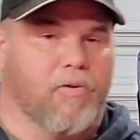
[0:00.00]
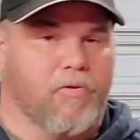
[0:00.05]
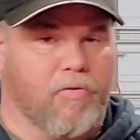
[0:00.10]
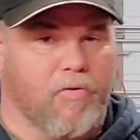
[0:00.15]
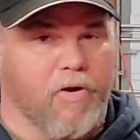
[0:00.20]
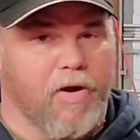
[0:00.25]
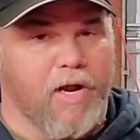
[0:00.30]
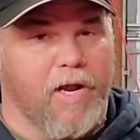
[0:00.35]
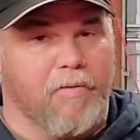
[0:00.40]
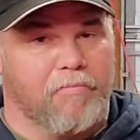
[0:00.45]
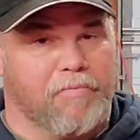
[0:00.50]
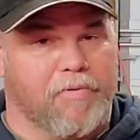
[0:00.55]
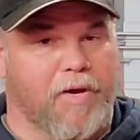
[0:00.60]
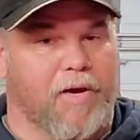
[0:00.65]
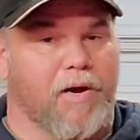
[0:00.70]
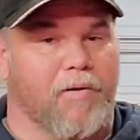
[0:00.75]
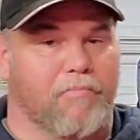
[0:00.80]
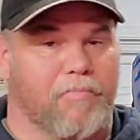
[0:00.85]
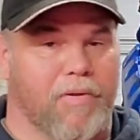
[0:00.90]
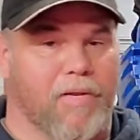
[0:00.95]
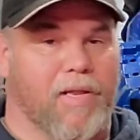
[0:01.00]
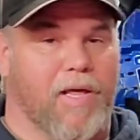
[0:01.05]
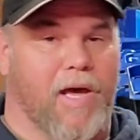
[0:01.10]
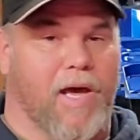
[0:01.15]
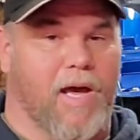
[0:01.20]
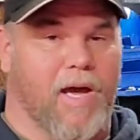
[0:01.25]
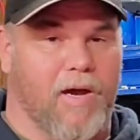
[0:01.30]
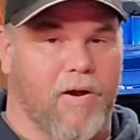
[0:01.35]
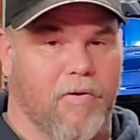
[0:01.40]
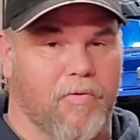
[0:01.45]
cramped up in the
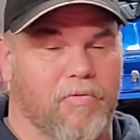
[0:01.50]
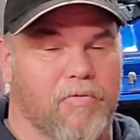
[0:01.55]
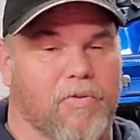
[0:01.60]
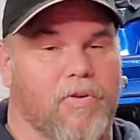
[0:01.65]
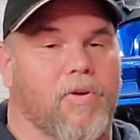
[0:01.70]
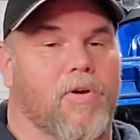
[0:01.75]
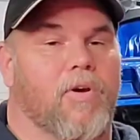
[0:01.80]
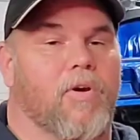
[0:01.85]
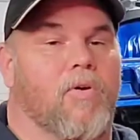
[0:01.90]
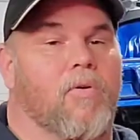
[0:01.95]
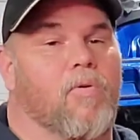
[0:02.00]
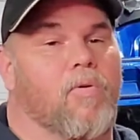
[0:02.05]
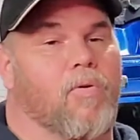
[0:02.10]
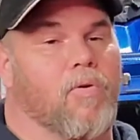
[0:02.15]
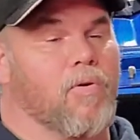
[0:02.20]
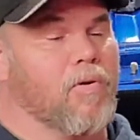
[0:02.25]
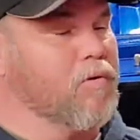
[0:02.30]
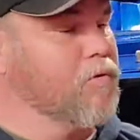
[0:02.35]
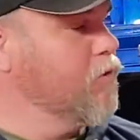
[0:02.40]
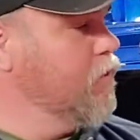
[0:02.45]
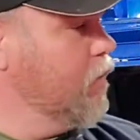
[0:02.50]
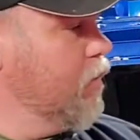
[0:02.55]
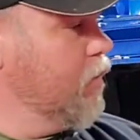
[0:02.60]
house or